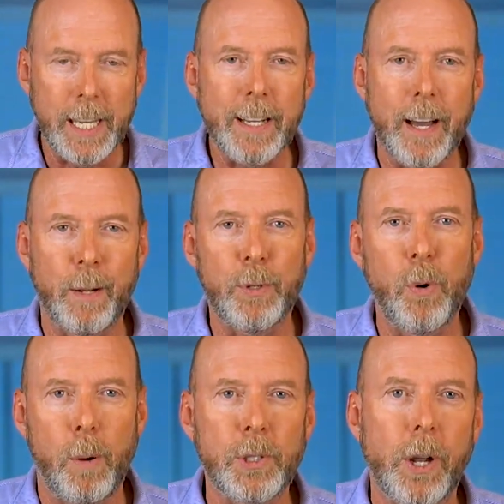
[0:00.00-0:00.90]
He got up
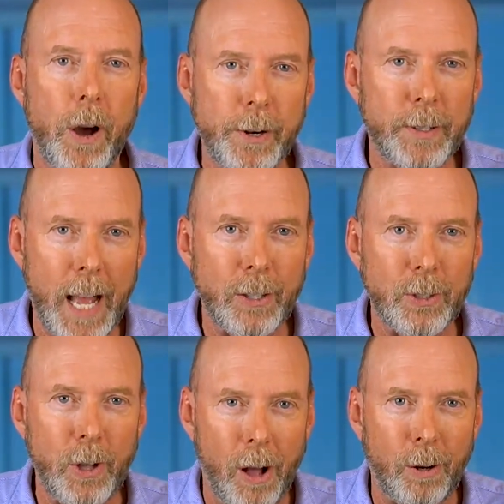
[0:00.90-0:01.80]
to almost
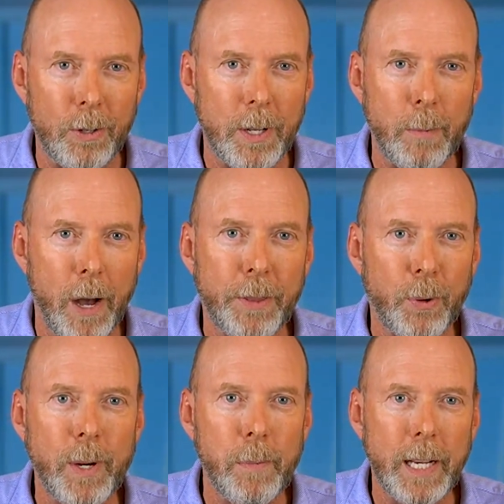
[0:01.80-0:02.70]
$100,000 in about
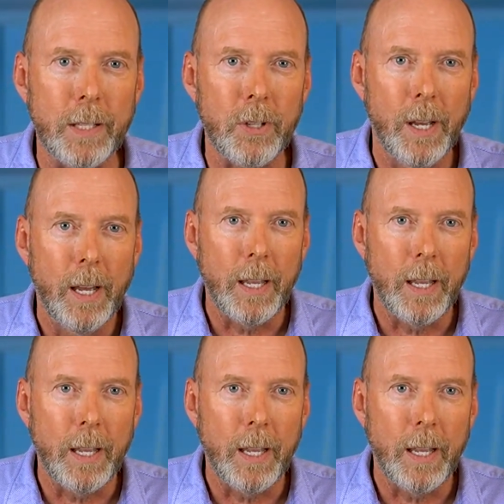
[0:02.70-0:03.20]
3 minutes.